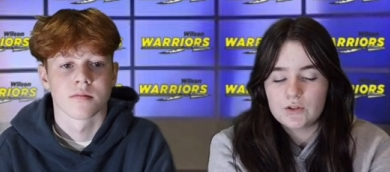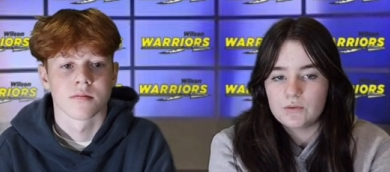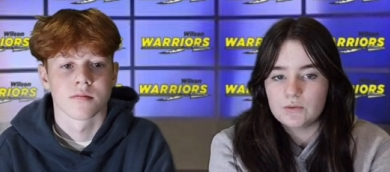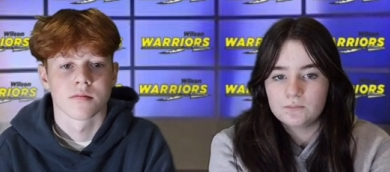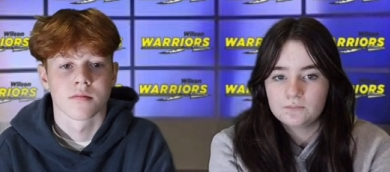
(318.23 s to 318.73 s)

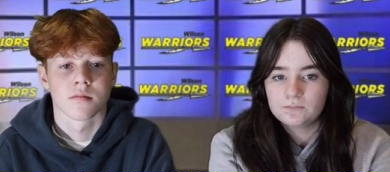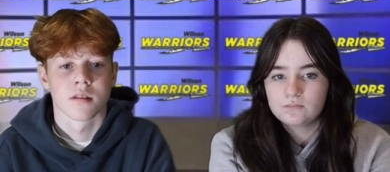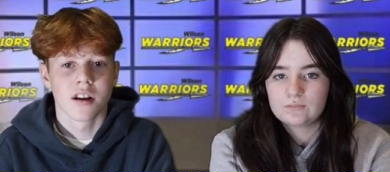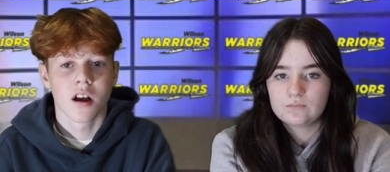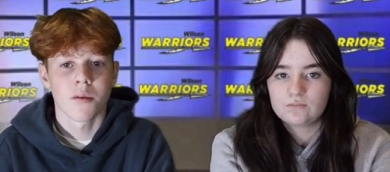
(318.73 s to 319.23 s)
Speaker 1: school.
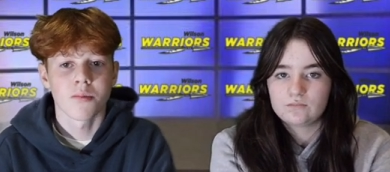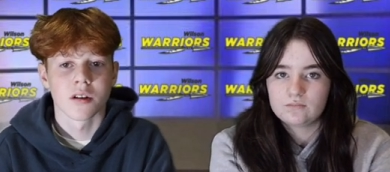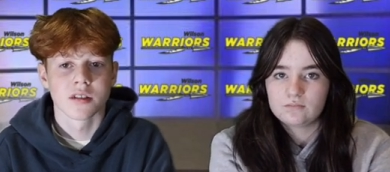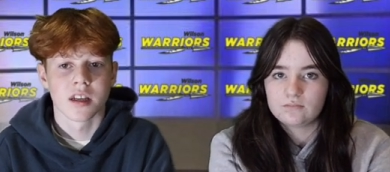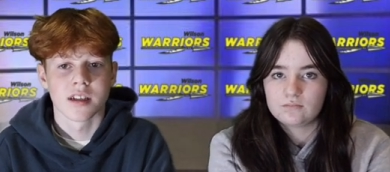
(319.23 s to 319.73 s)
Speaker 2: And come
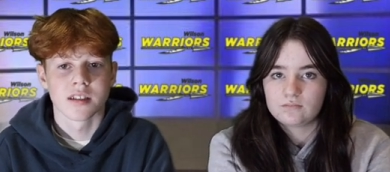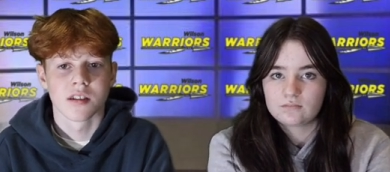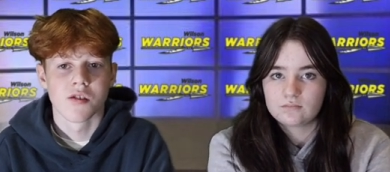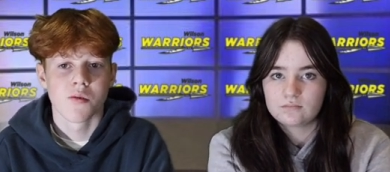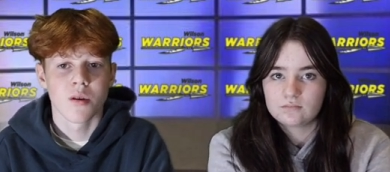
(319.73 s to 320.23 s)
Thursdays,
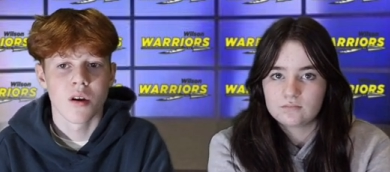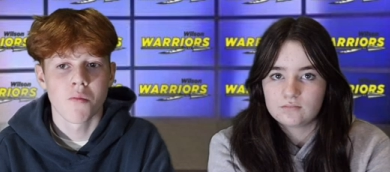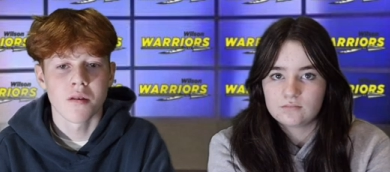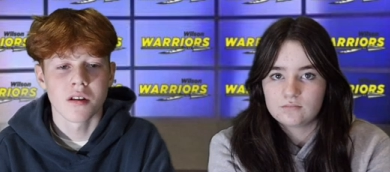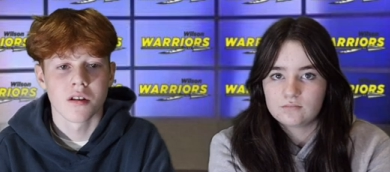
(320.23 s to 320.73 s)
they will be
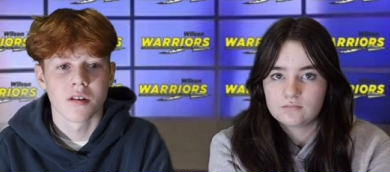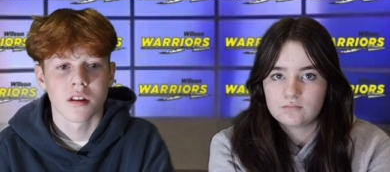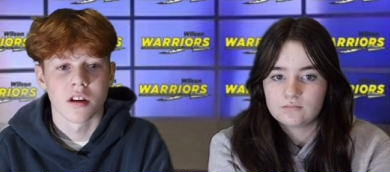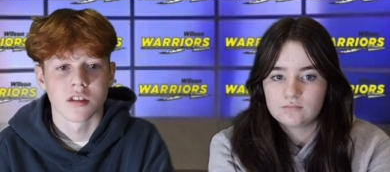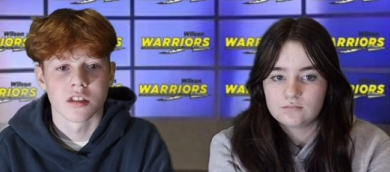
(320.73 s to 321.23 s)
open during
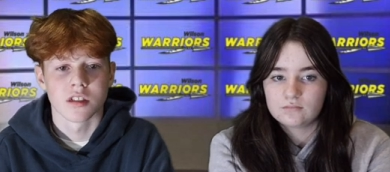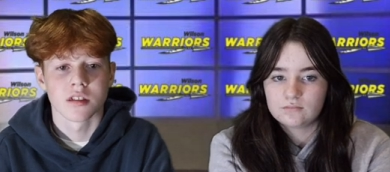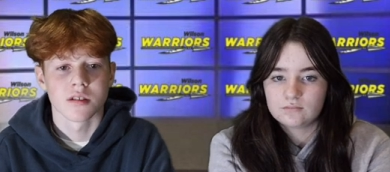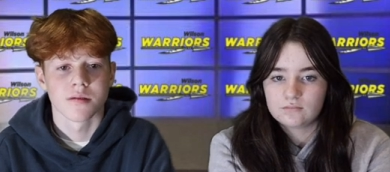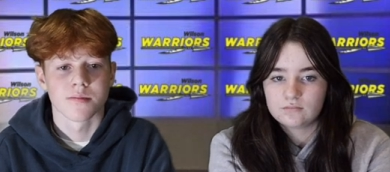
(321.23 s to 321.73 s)

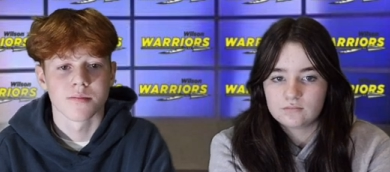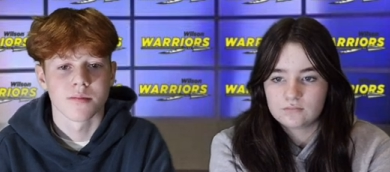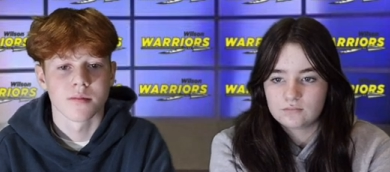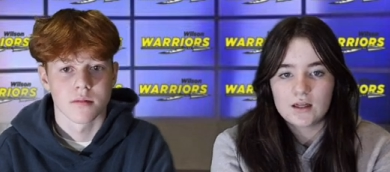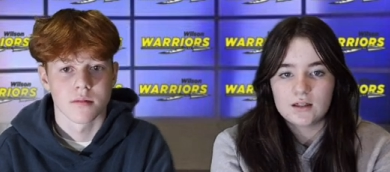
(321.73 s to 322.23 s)
lunches.
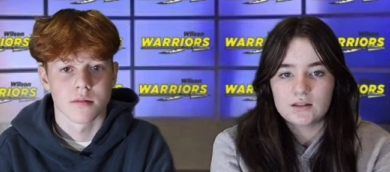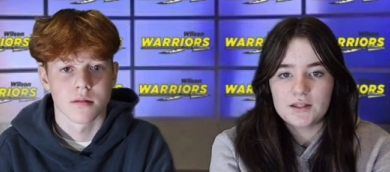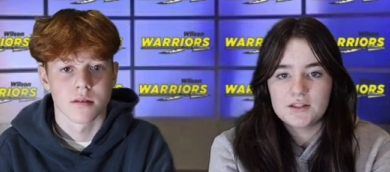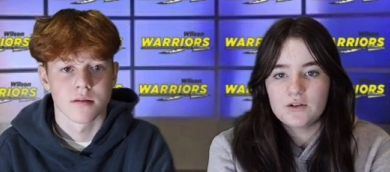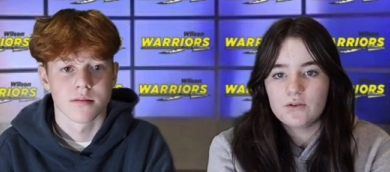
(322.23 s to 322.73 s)

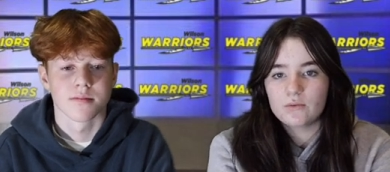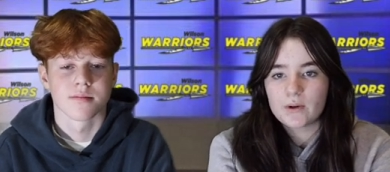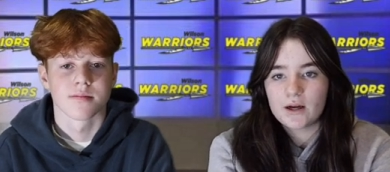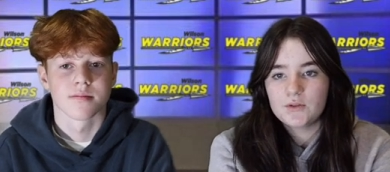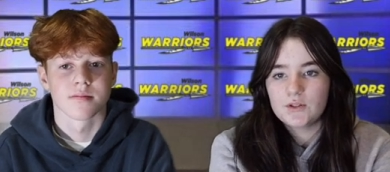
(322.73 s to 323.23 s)
Speaker 1: Let's cue to
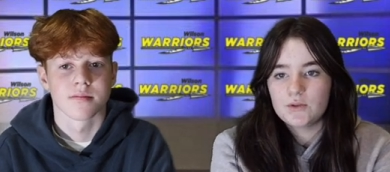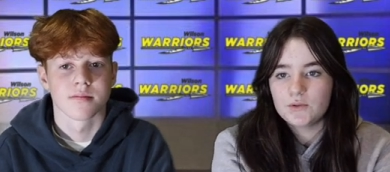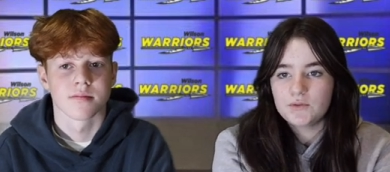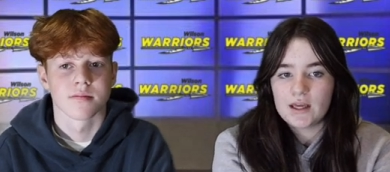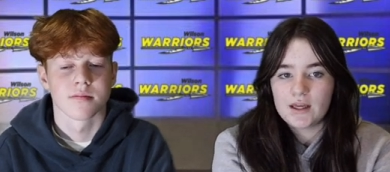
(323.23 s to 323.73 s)
round two
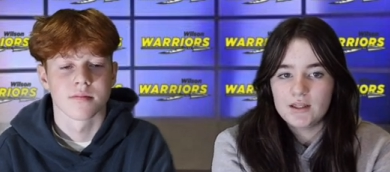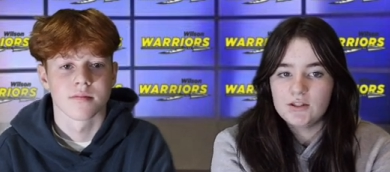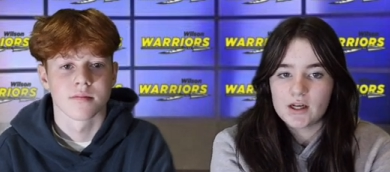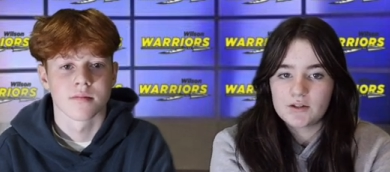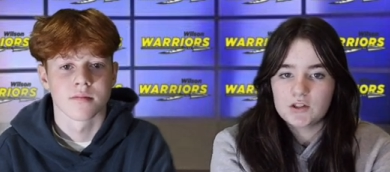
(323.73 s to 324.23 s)
of the egg
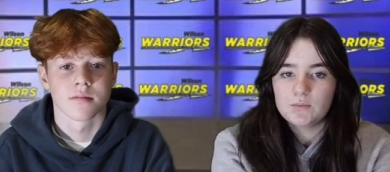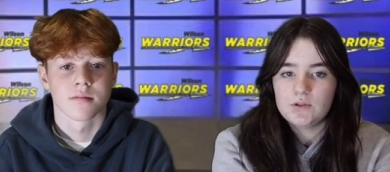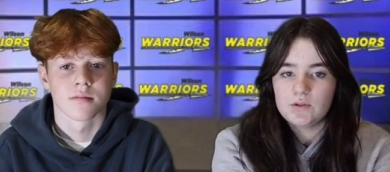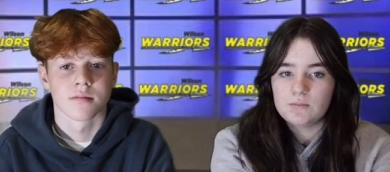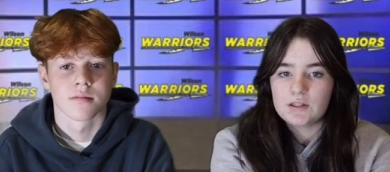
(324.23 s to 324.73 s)
challenge
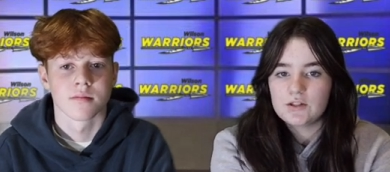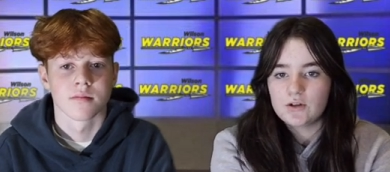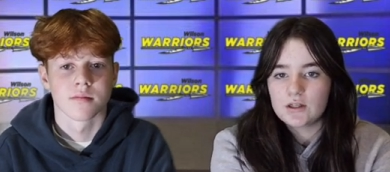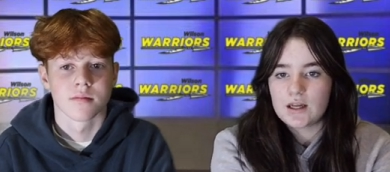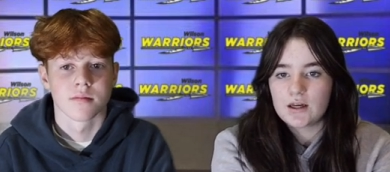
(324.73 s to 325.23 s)
between Mr.
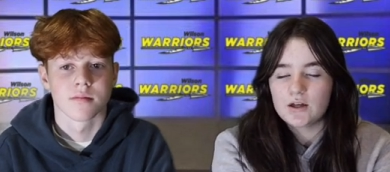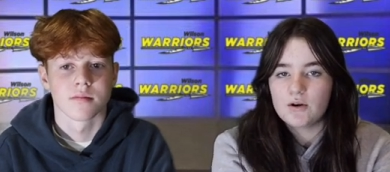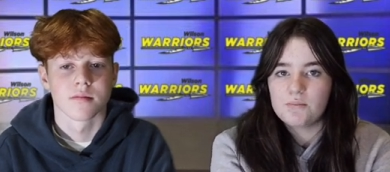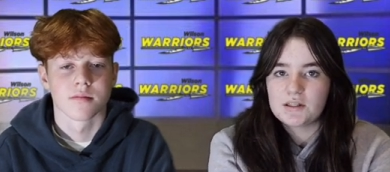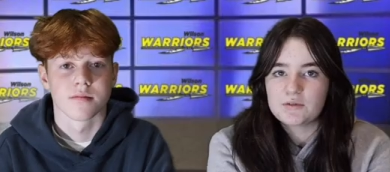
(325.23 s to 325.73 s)
Kaneko
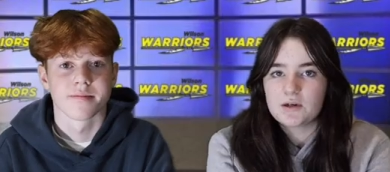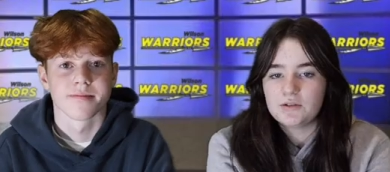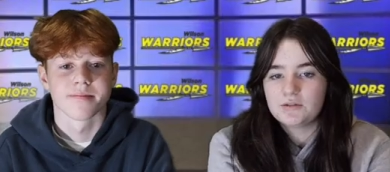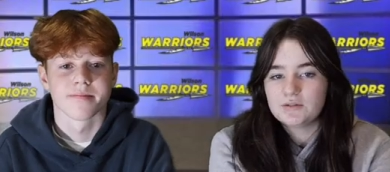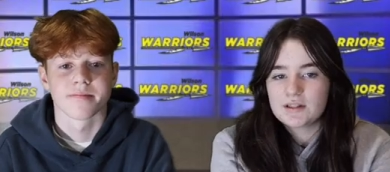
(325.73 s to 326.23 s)
and Miss
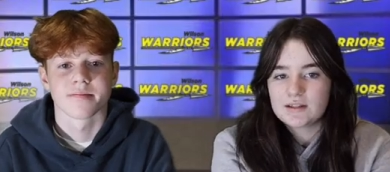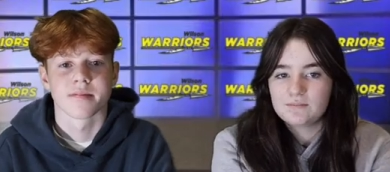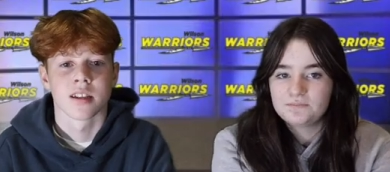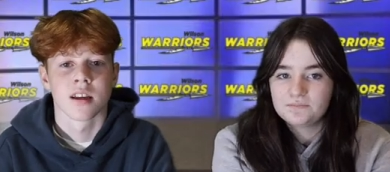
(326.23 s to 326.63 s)
Reynolds.